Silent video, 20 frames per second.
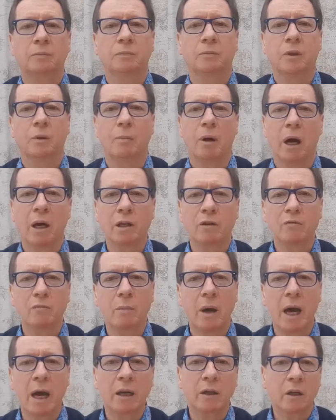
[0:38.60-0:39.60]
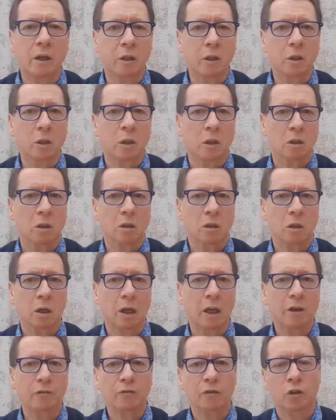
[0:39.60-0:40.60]
The mind of man has
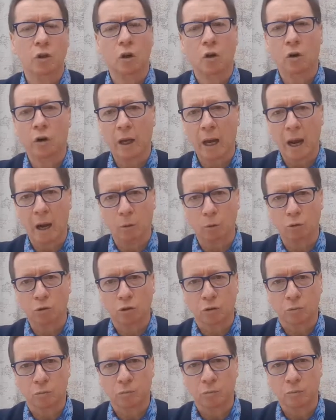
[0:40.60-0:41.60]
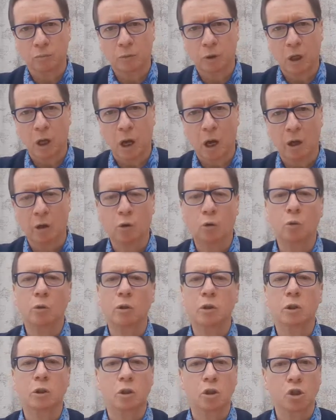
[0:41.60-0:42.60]
left God out, and all
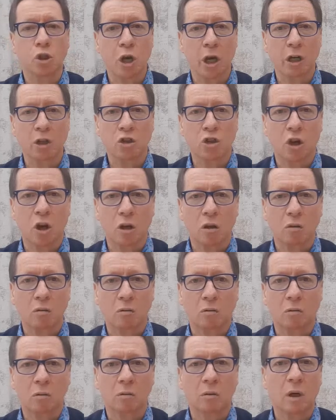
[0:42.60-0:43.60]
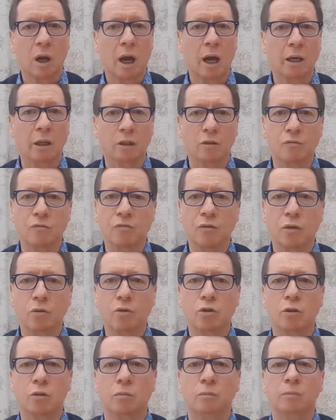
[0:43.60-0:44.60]
is conjecture and
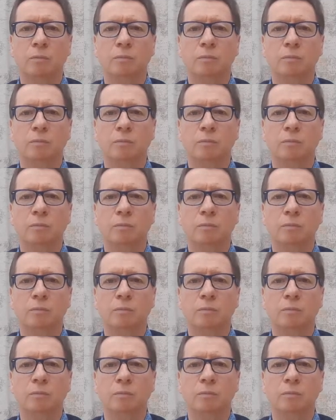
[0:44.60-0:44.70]
confusion.